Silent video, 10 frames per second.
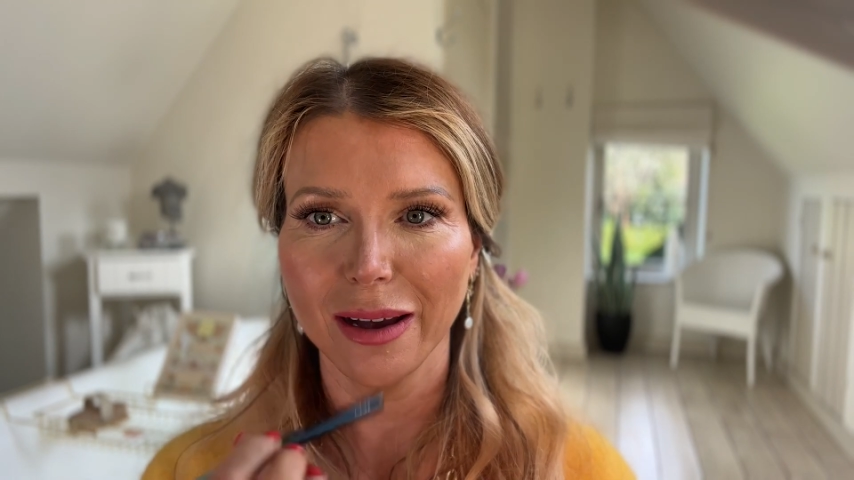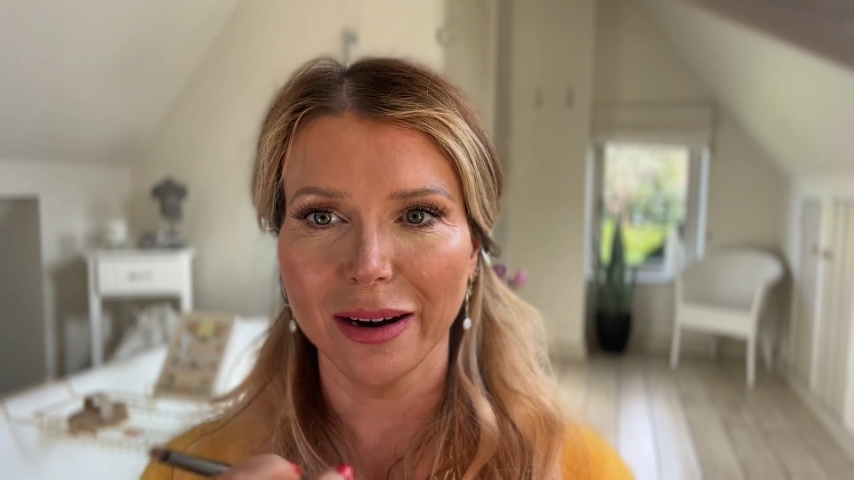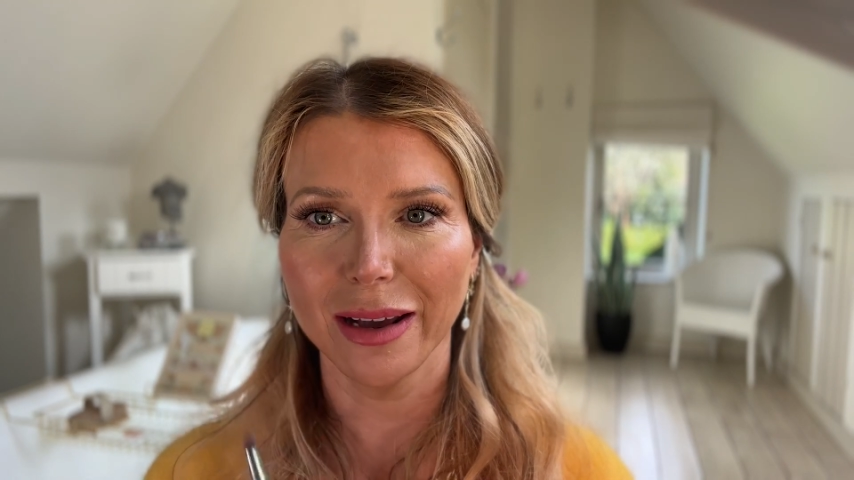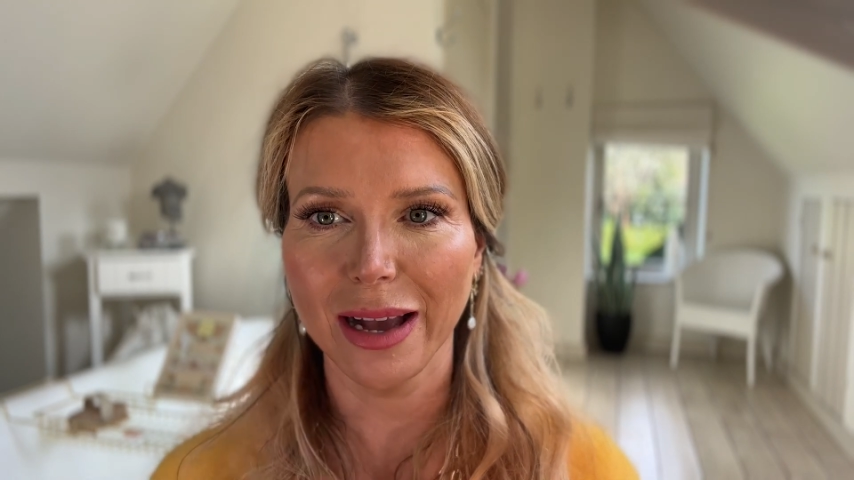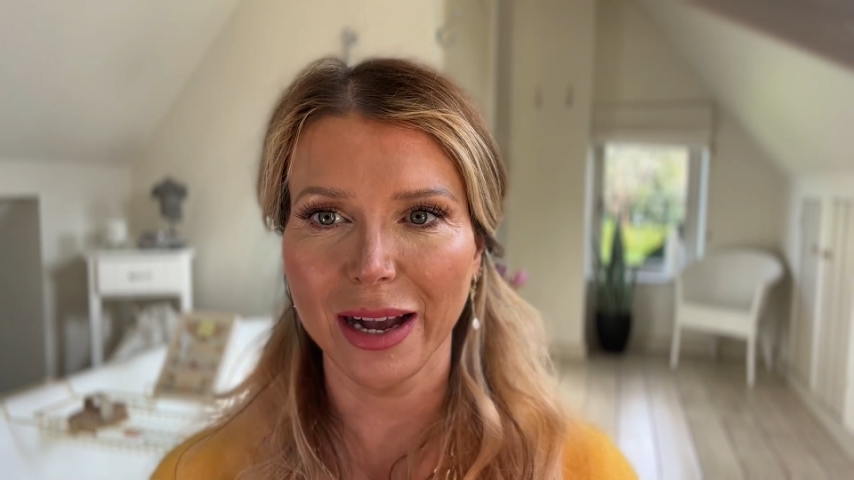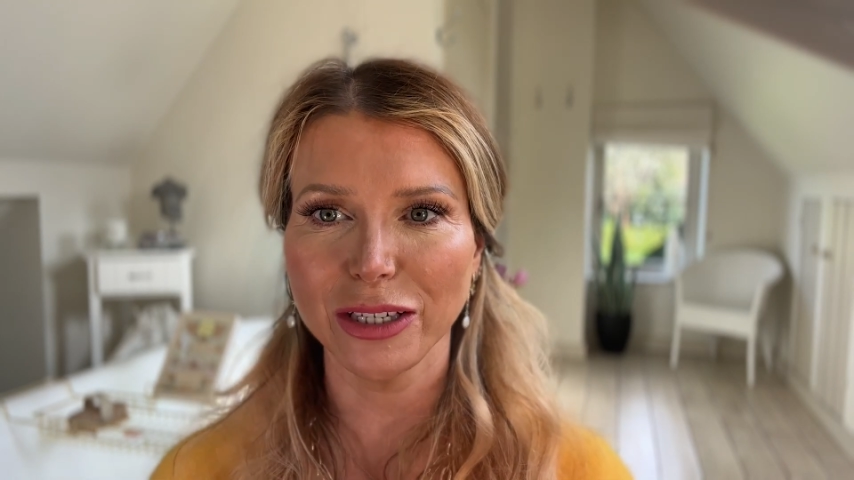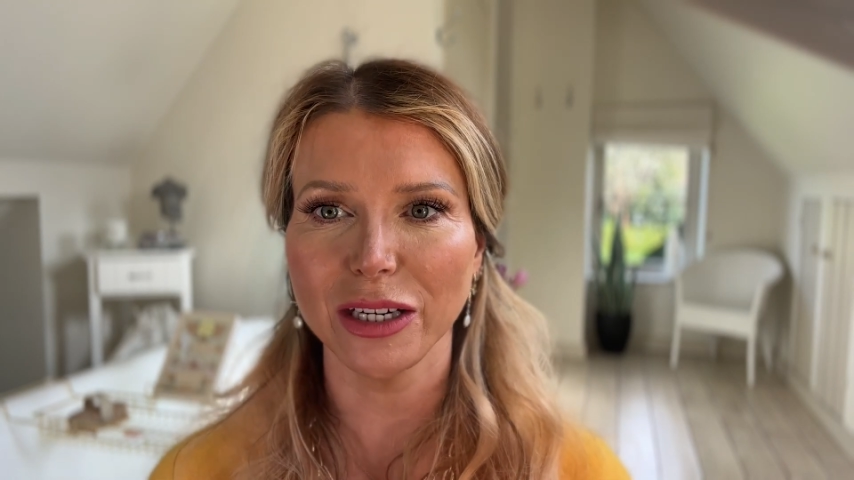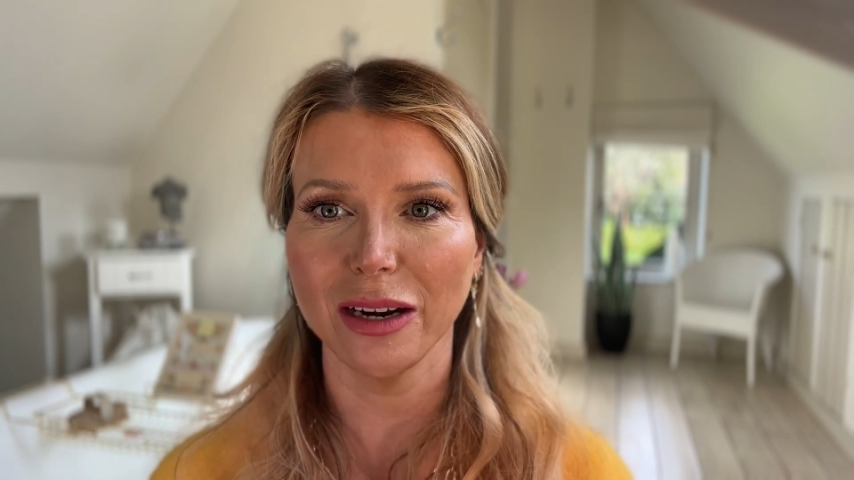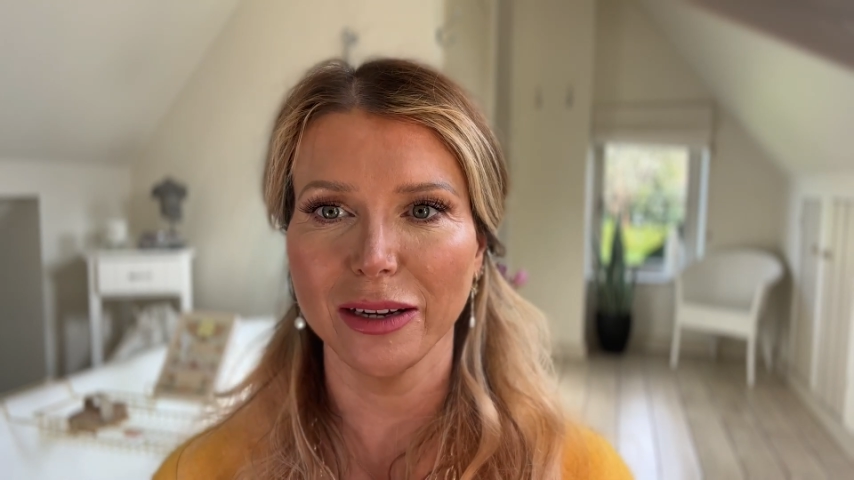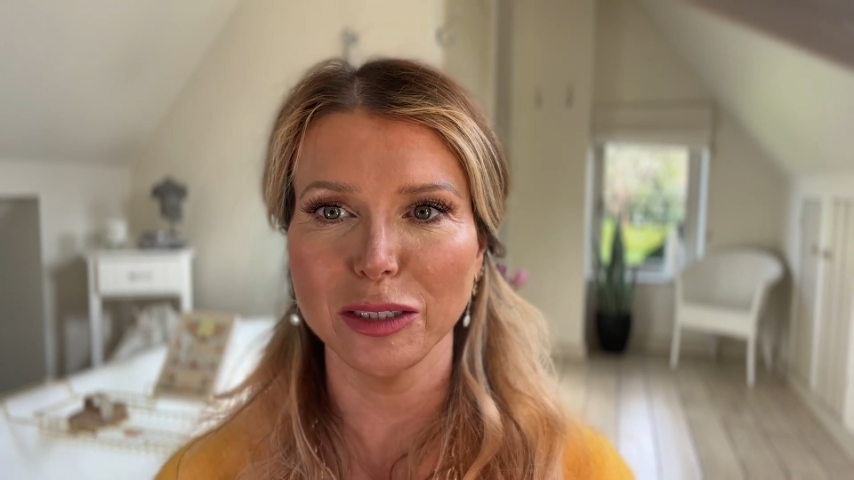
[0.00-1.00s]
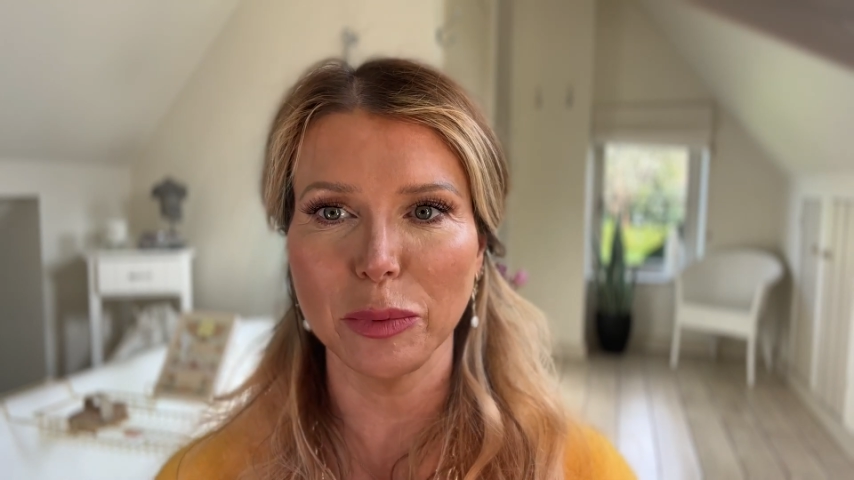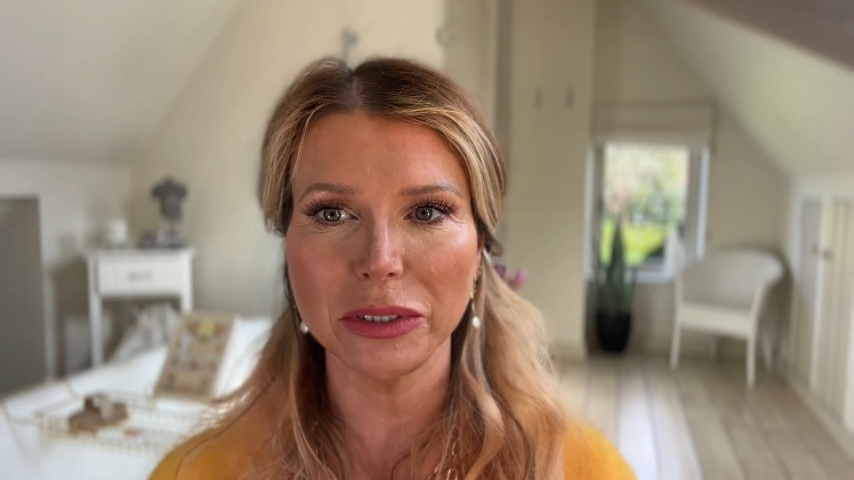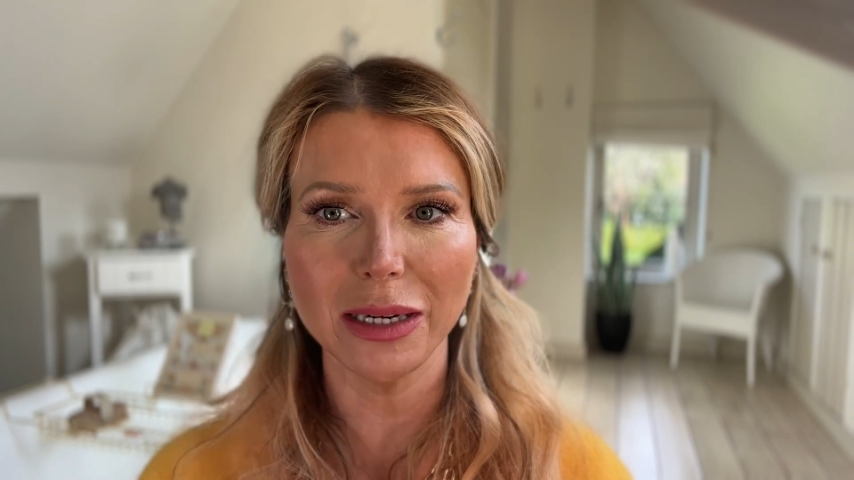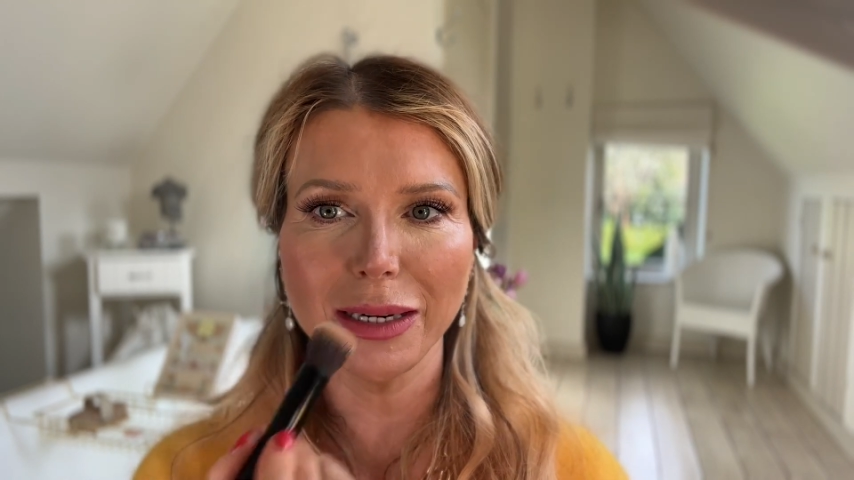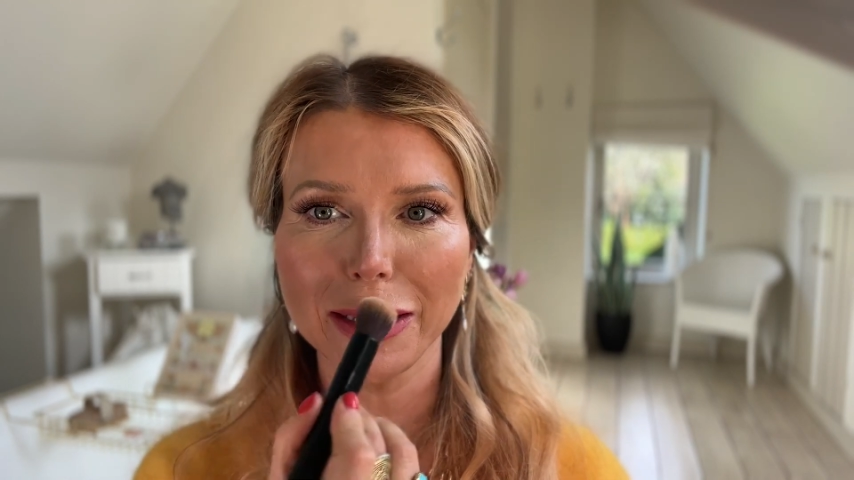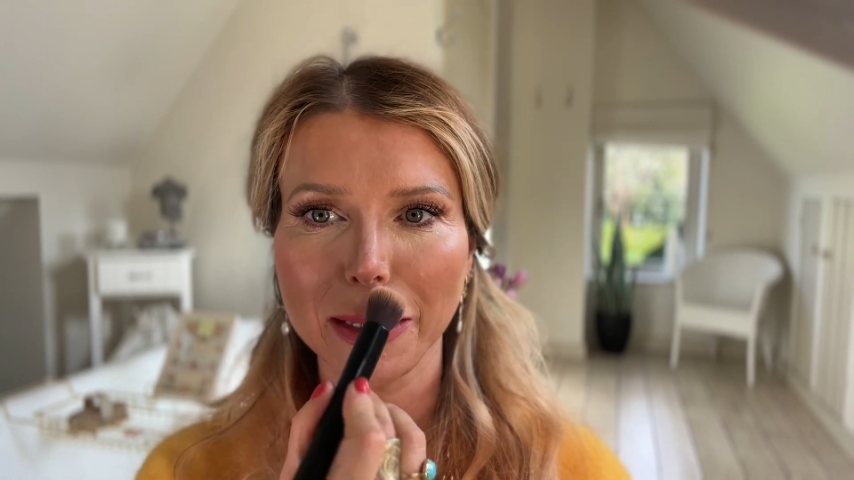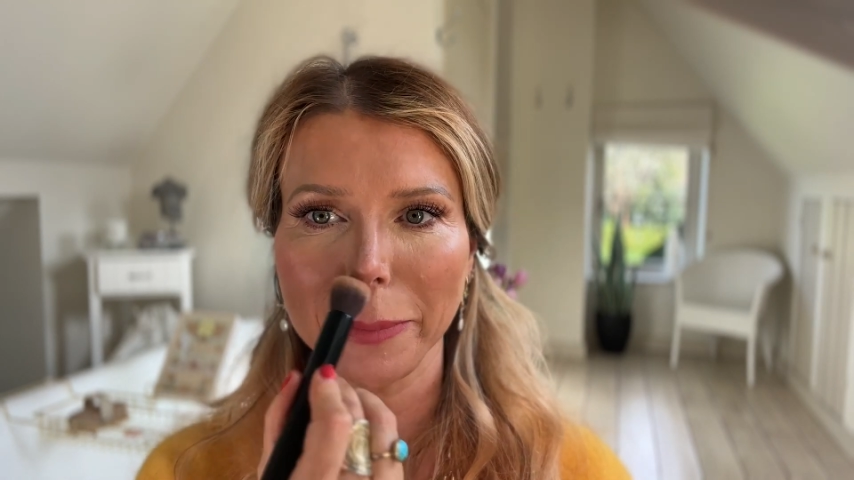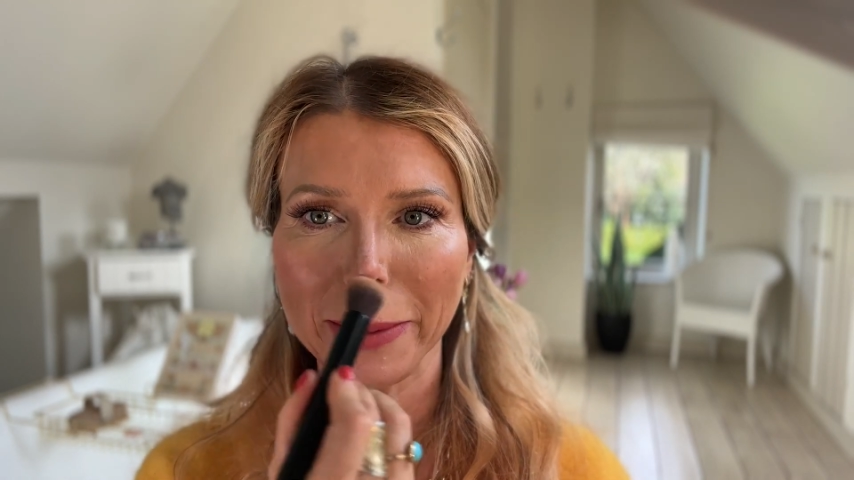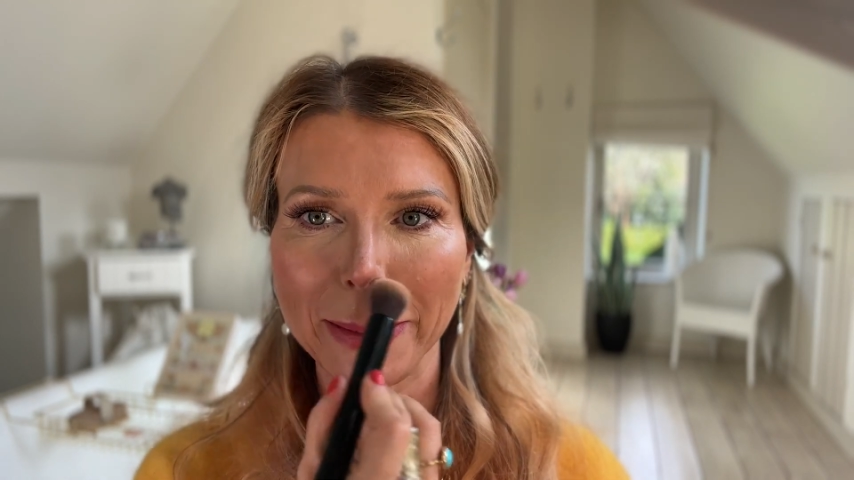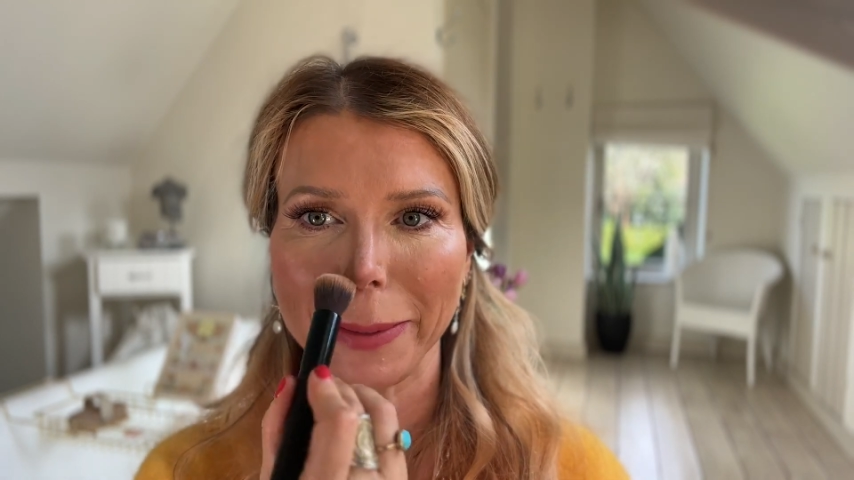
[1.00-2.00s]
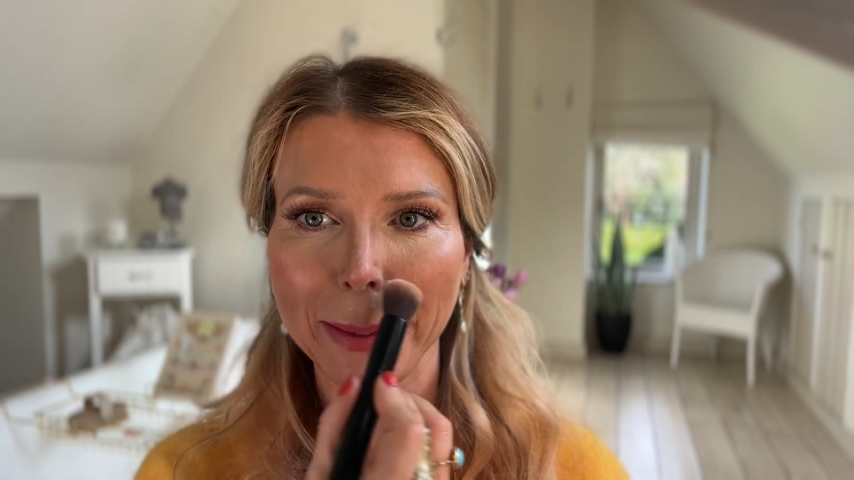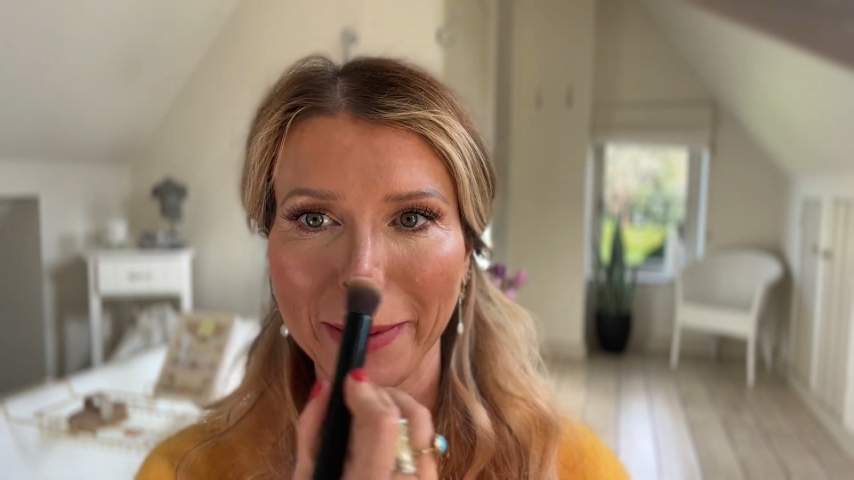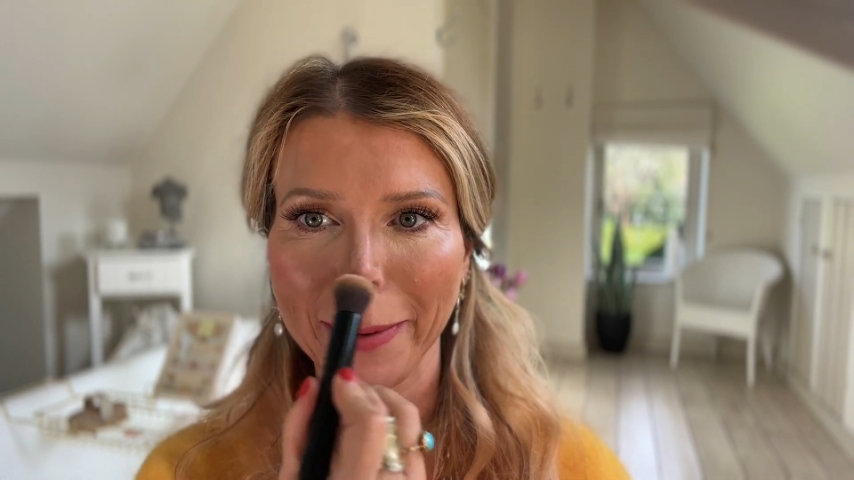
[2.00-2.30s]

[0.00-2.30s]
And I actually like to put a little bit